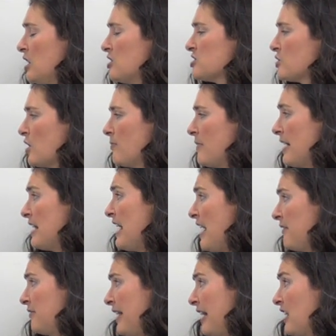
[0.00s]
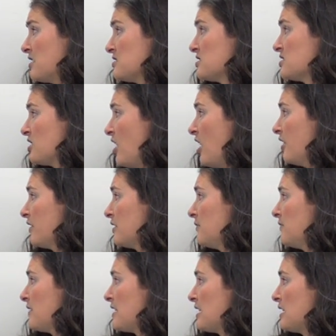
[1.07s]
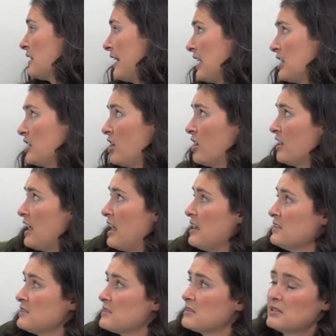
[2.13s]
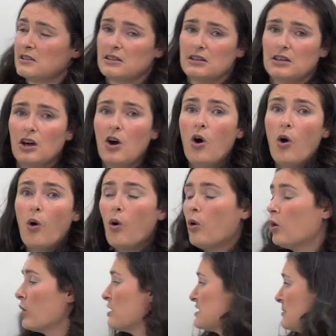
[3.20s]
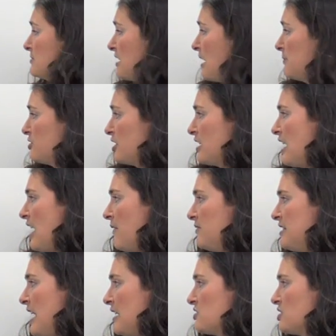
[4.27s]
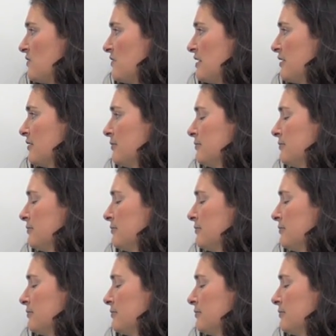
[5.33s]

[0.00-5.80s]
So I might have like a solid V, like in our case, or sometimes you're going to have a dashy V.